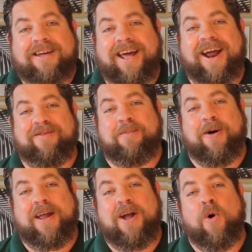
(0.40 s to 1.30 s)
G'day
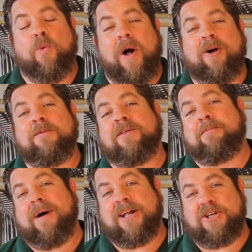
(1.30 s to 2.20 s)
everybody, welcome to the
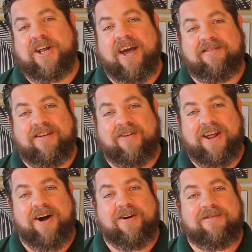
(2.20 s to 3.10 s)
March tasting
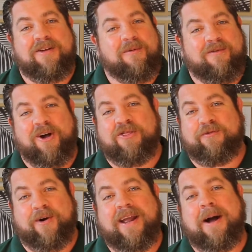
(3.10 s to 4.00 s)
videos. We've got
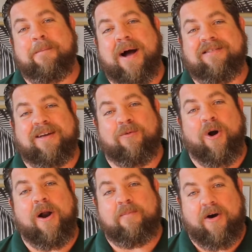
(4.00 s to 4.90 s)
three amazing
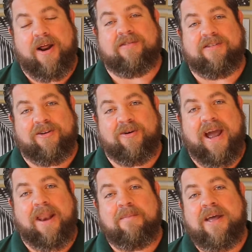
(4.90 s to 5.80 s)
rye products to look
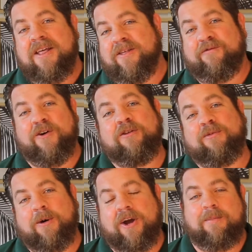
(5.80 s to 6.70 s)
at. The first
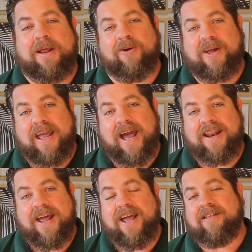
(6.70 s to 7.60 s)
one we're going to be looking
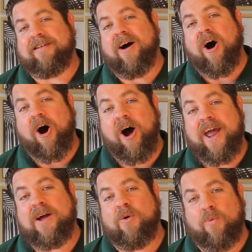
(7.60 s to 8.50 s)
at is the
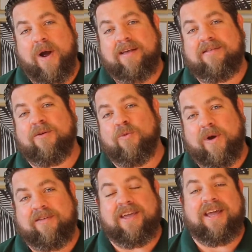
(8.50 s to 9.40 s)
High West
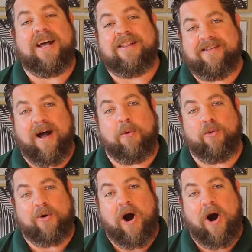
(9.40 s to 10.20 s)
Whiskey Double